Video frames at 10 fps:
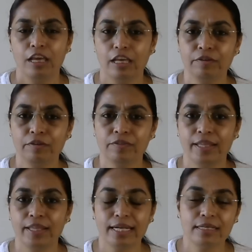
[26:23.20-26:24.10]
If
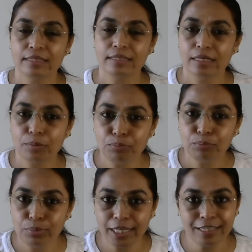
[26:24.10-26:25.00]
there is
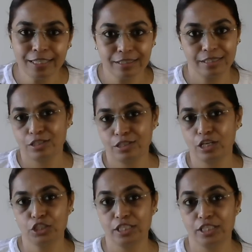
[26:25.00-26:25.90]
complete
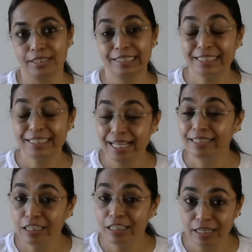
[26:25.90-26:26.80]
destruction,
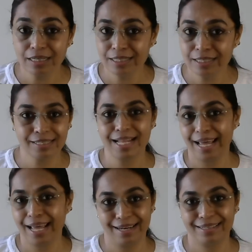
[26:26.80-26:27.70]
then trust
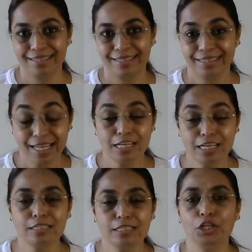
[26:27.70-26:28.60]
that there
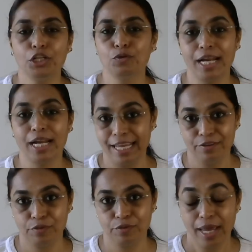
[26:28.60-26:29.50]
is a new
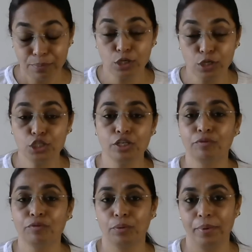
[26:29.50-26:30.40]
life emerging
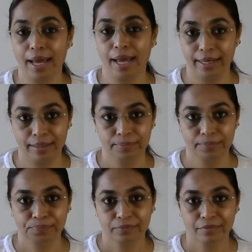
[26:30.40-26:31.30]
from behind.
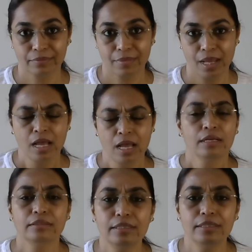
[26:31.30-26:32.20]

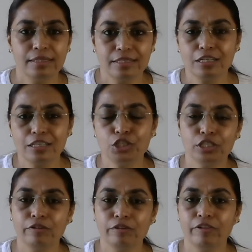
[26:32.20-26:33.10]
The
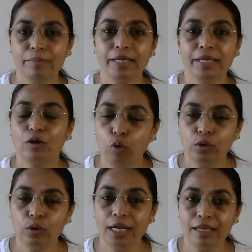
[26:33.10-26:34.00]
destruction will be
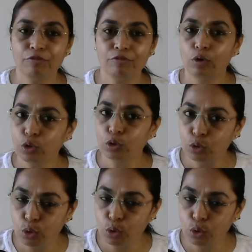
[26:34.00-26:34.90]
only for
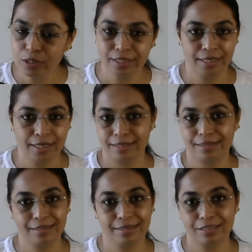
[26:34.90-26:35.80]
those
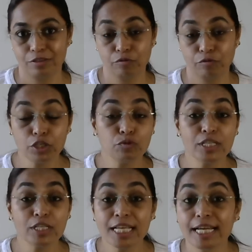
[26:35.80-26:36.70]
things which
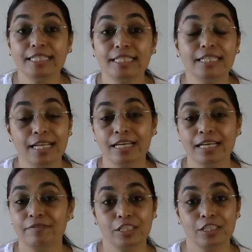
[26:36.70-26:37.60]
was hindering
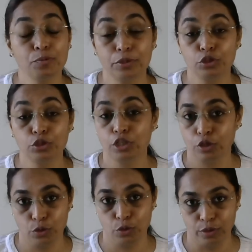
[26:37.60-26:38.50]
our
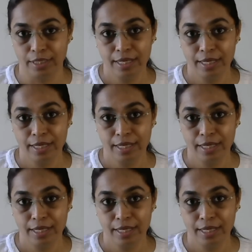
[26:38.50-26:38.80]
spiritual growth,